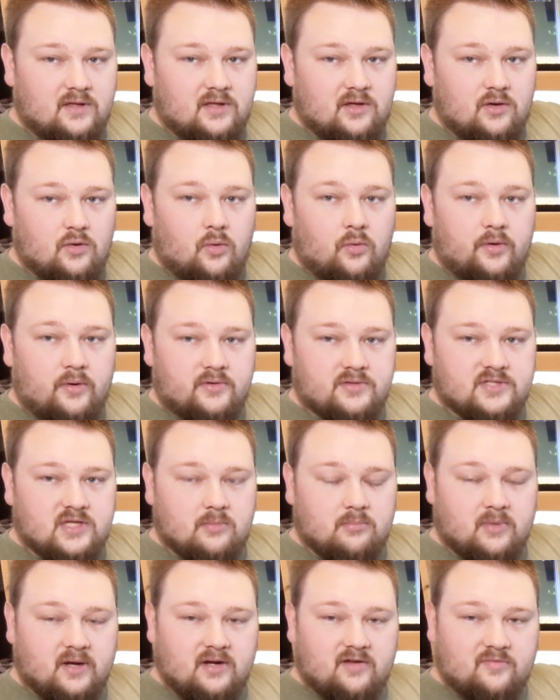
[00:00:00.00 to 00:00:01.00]
the oils
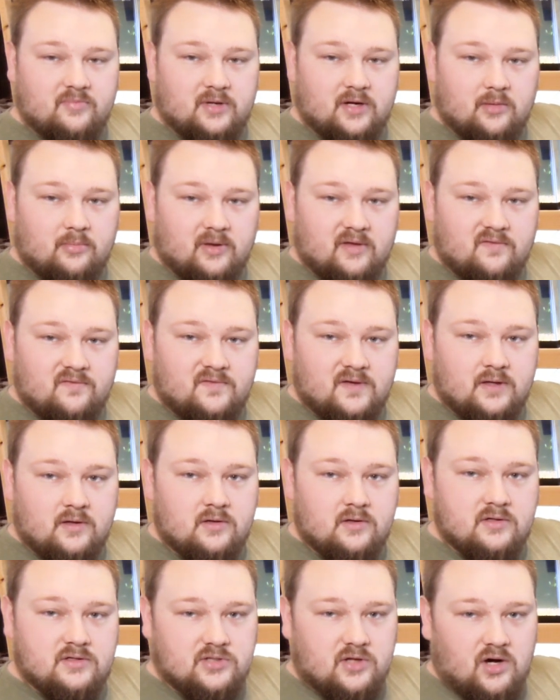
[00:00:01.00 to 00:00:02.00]
that might have been on my
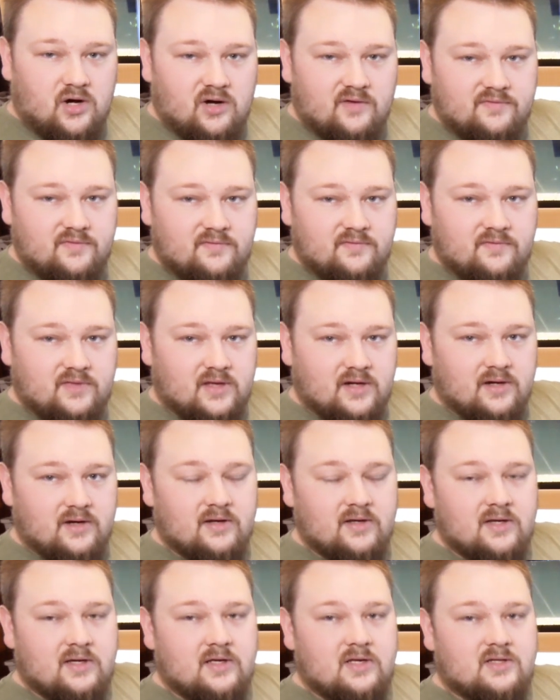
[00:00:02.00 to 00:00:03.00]
fingers off of
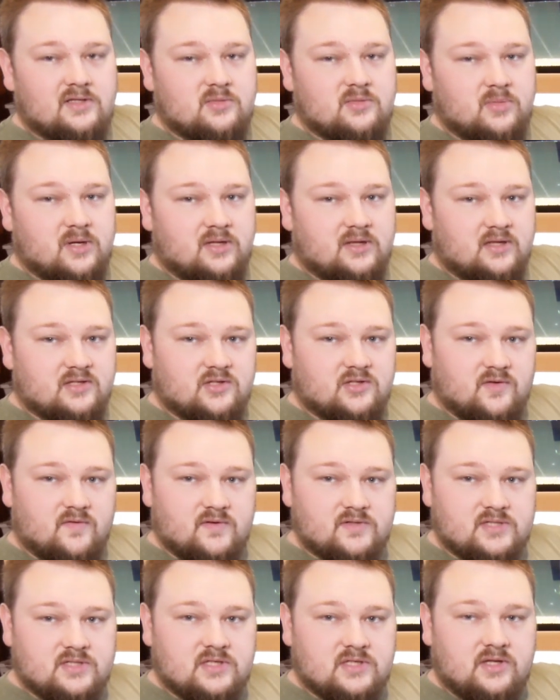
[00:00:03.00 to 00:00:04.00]
there, to make that
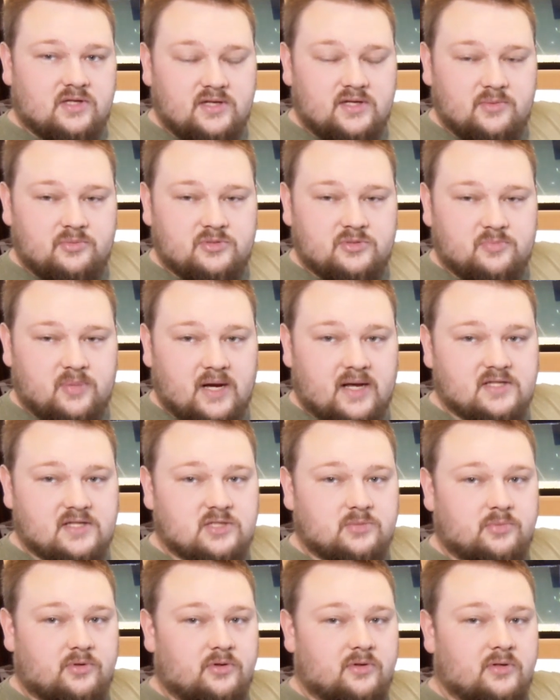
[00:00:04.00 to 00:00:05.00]
surface as clean as
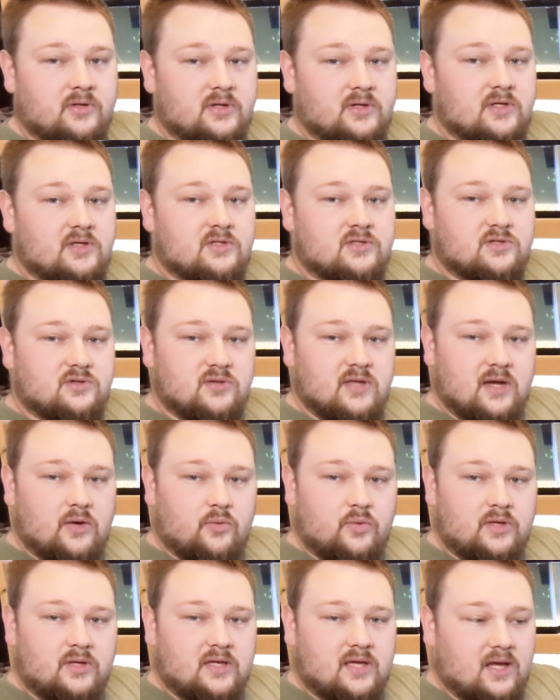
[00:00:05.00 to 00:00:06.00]
possible so
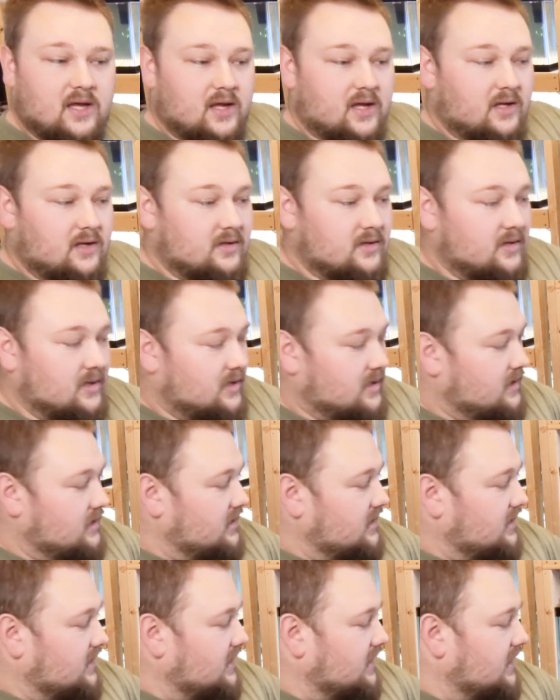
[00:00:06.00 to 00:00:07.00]
that we can
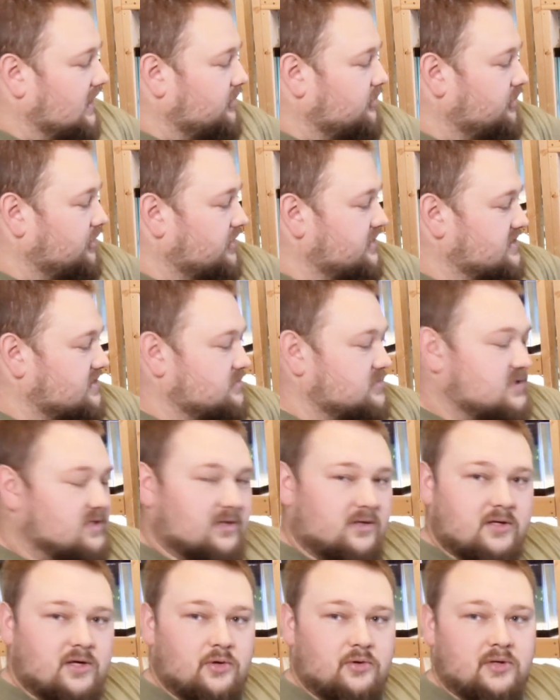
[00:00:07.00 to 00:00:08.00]
put some
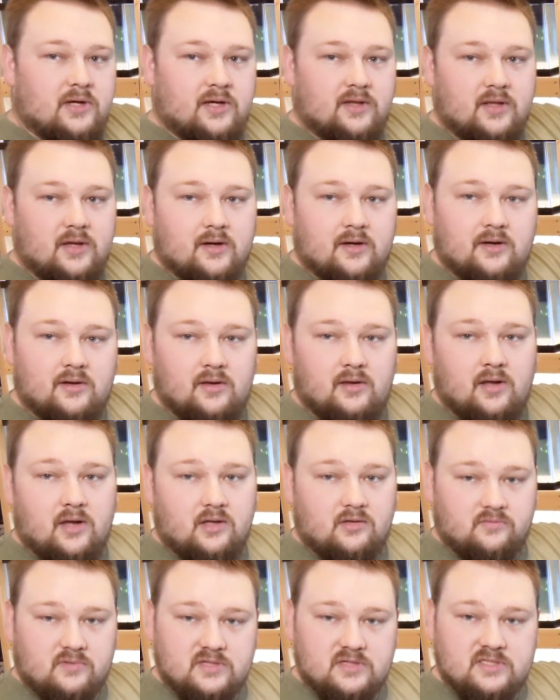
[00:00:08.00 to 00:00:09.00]
silicone on there
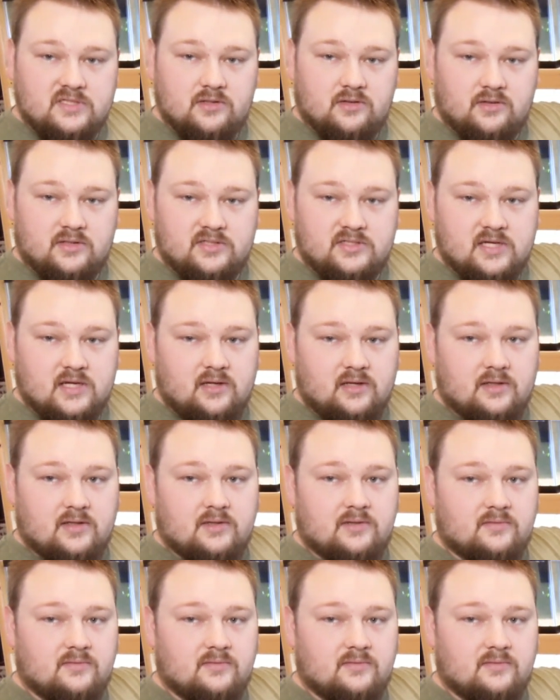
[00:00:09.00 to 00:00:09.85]
and reseal this tank.